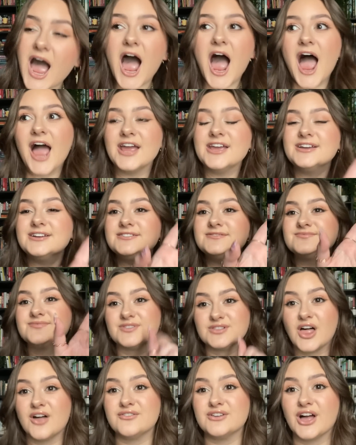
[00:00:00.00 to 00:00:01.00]
I
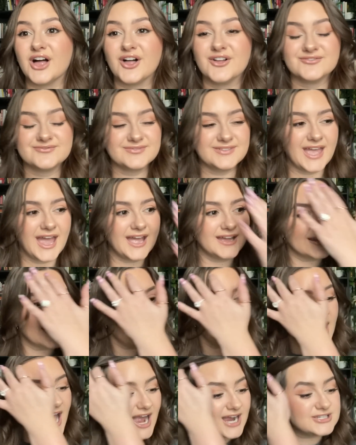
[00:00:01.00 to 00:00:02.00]
love y'all, okay?
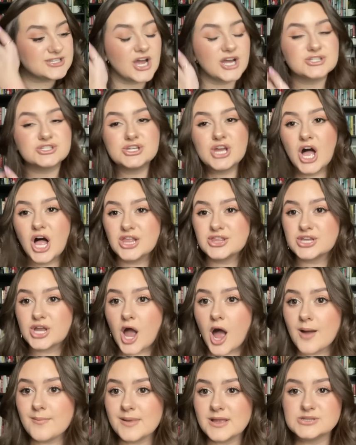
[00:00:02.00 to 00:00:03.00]
I talk to y'all in the
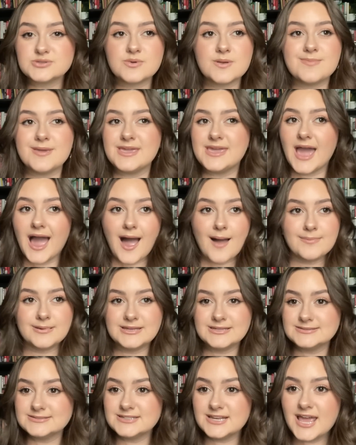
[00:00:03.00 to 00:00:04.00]
comments. We'd be
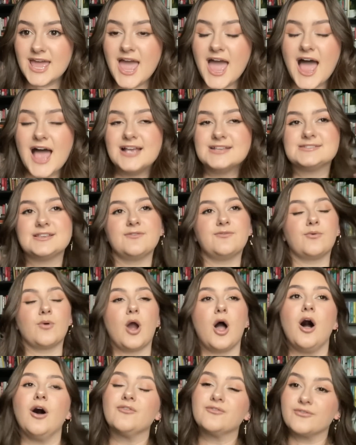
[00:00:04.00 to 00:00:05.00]
gabbing as if we're
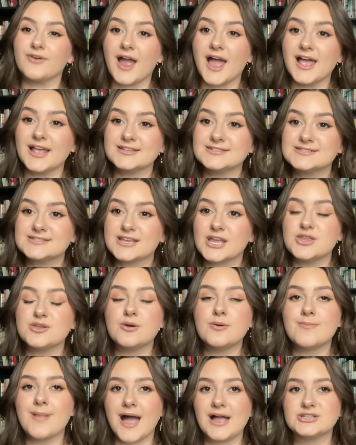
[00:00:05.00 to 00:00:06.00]
all friends. Can
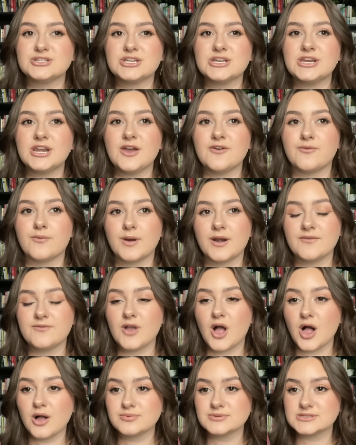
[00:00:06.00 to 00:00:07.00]
you imagine if one of
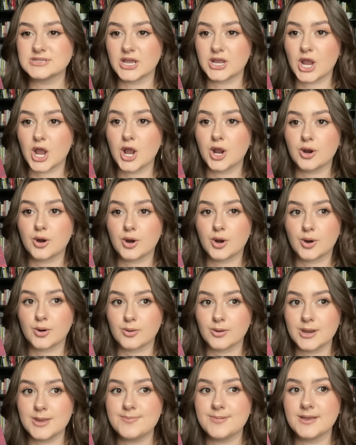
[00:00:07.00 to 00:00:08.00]
y'all was like a
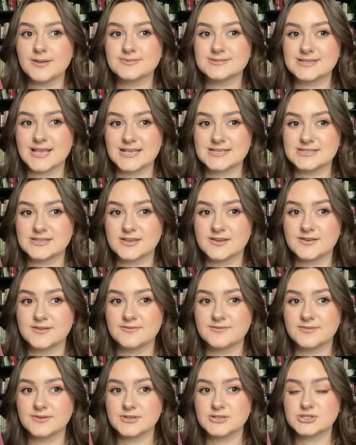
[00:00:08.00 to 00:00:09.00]
creepy,
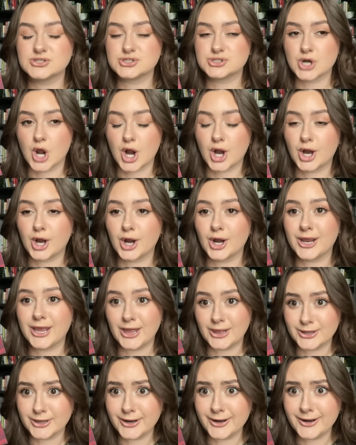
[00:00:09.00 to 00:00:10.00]
obsessive stalker
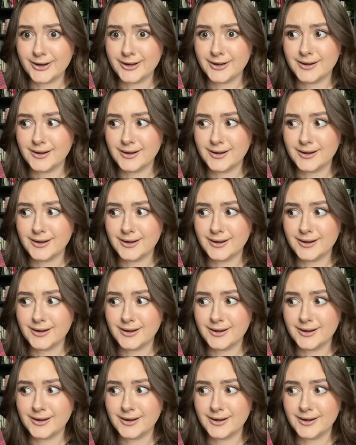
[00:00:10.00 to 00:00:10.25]
killer?